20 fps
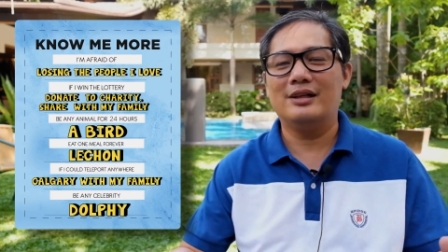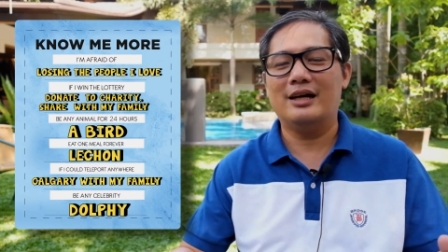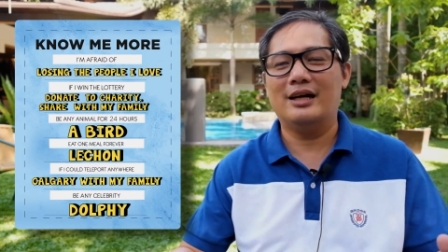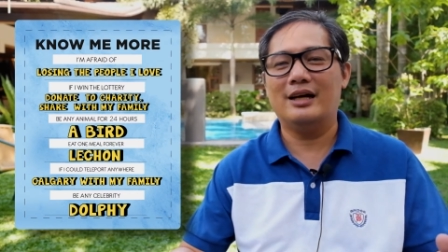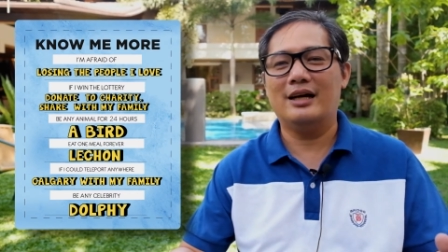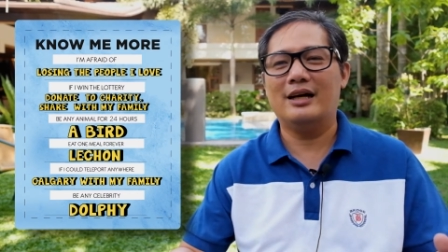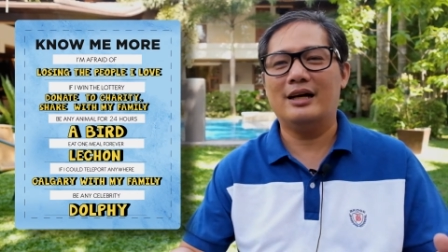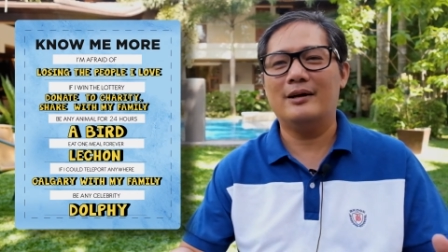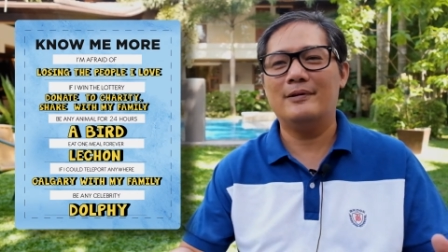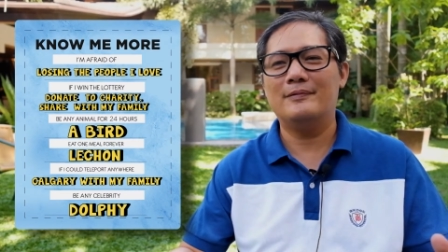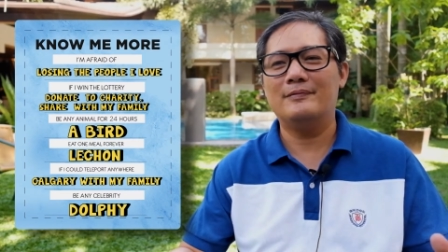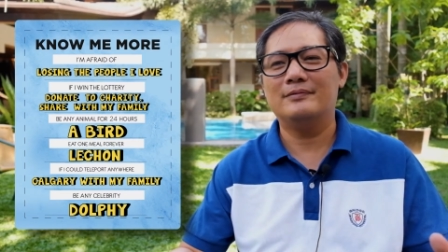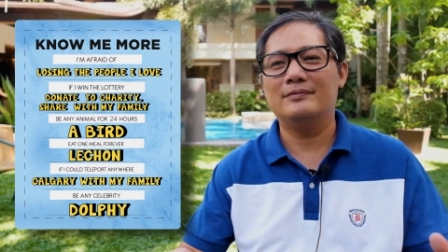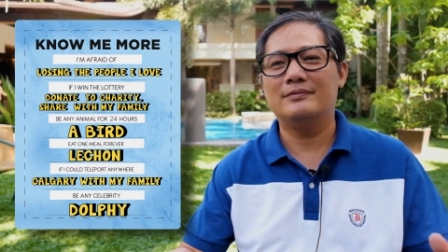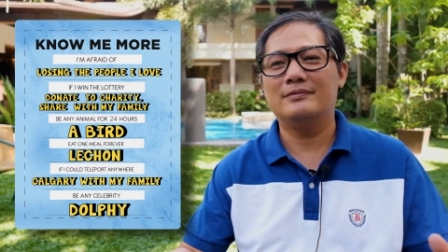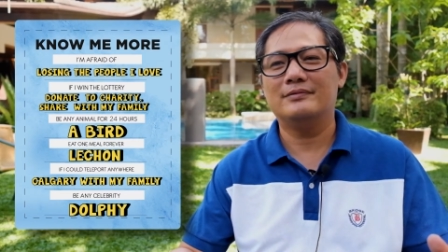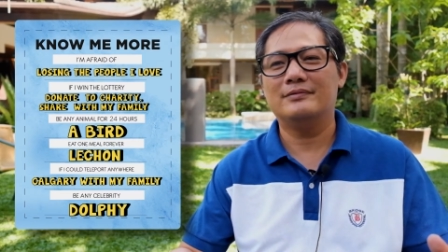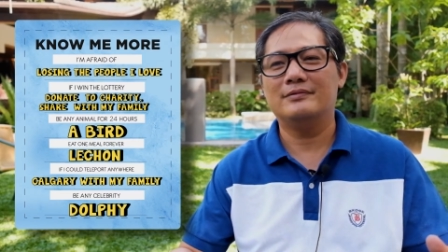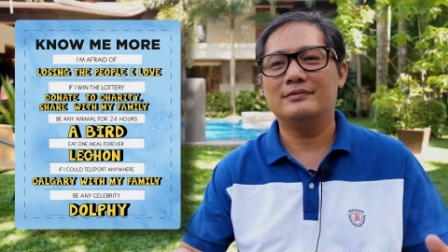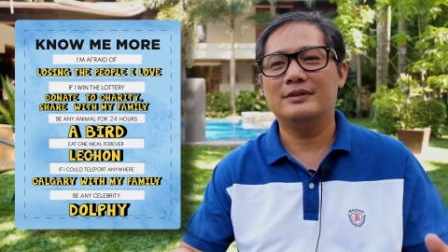Um,
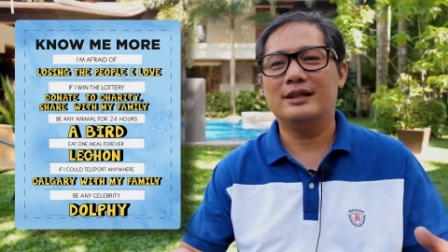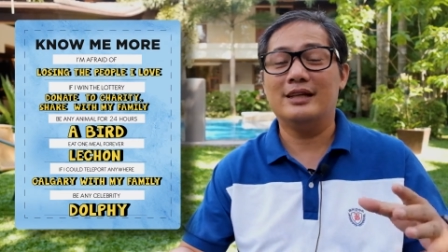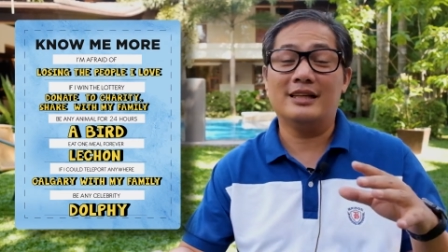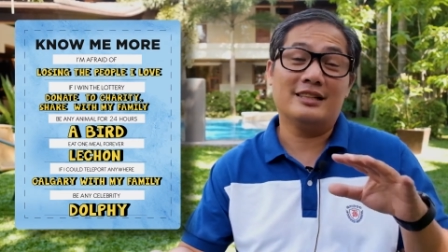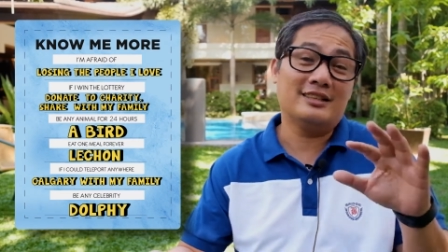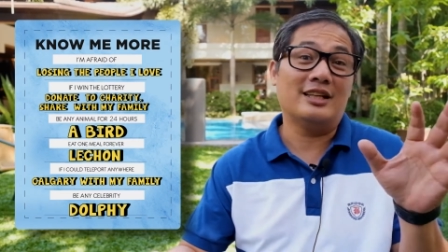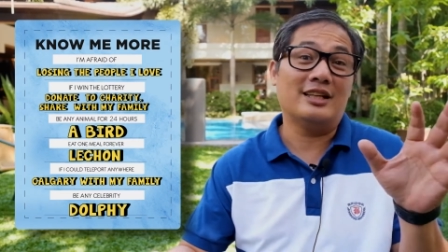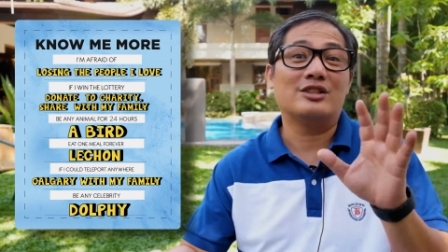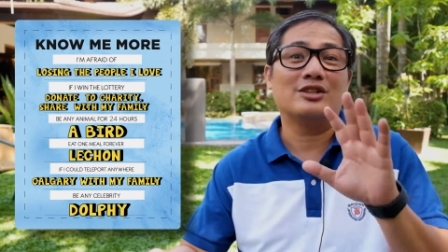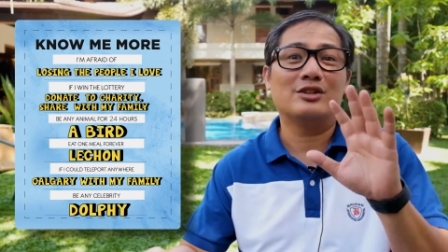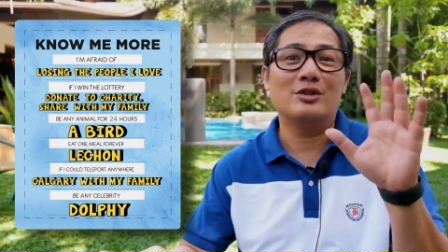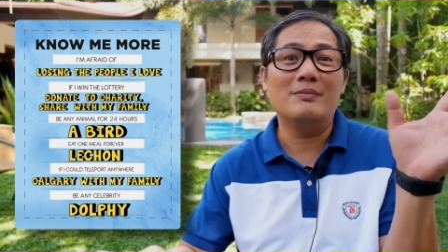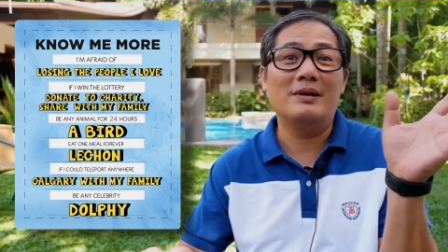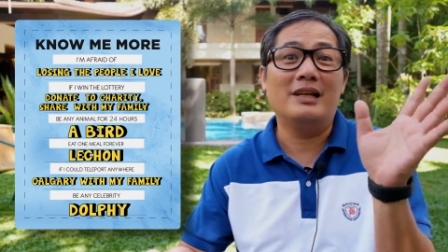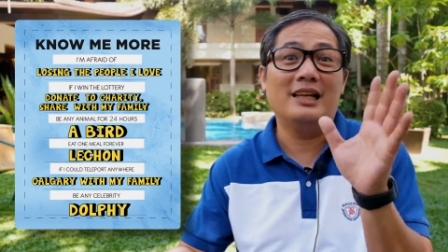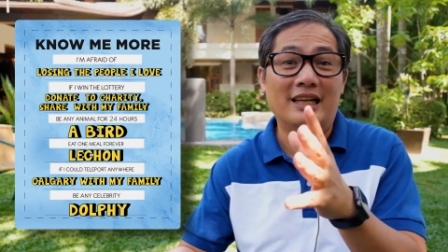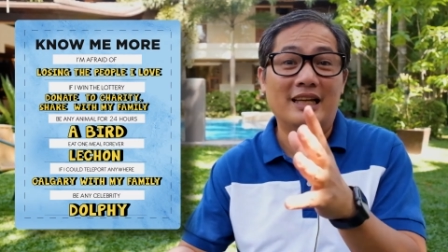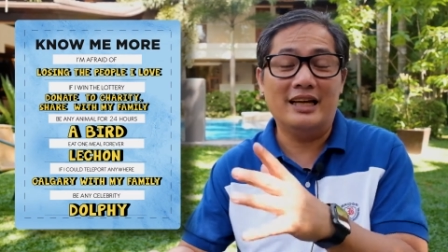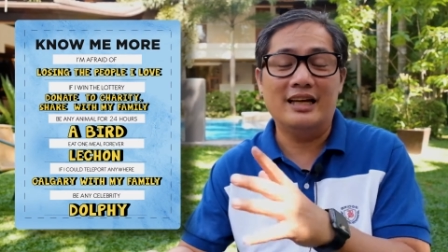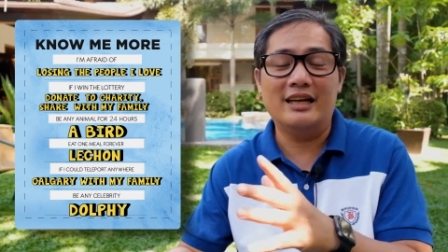He has touched so
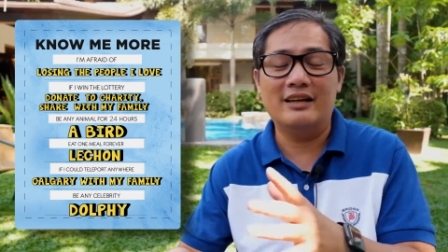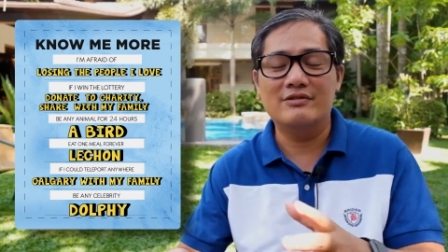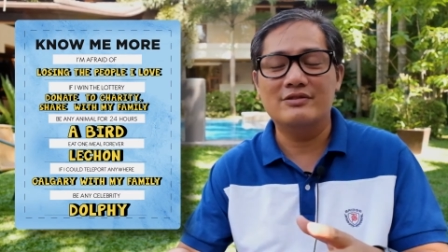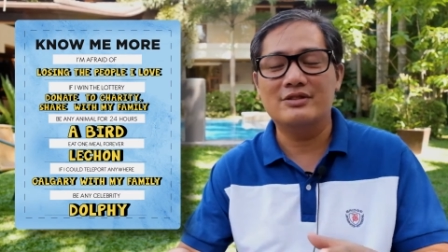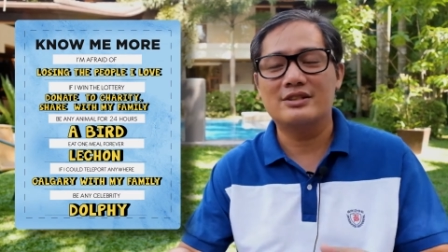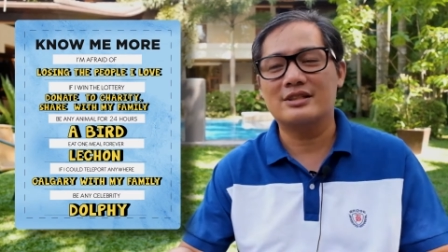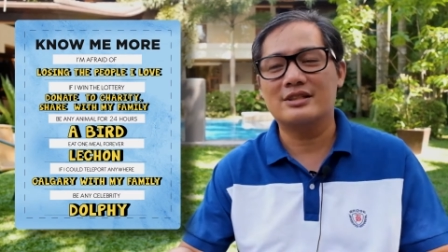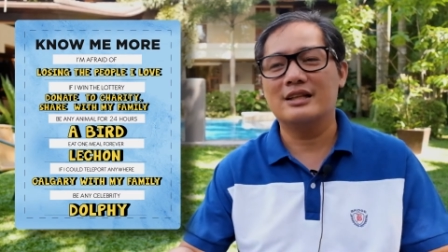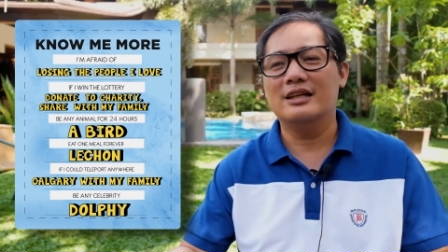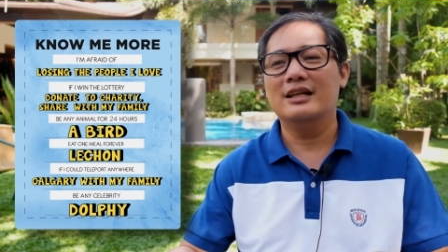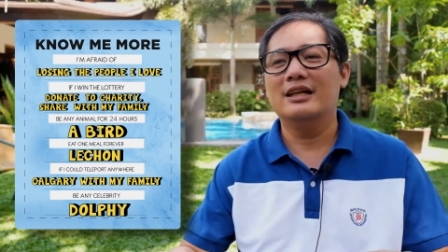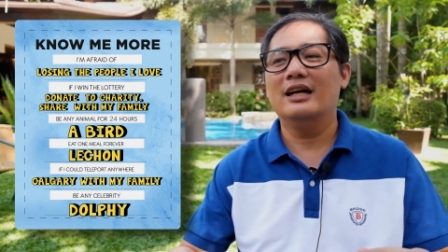many lives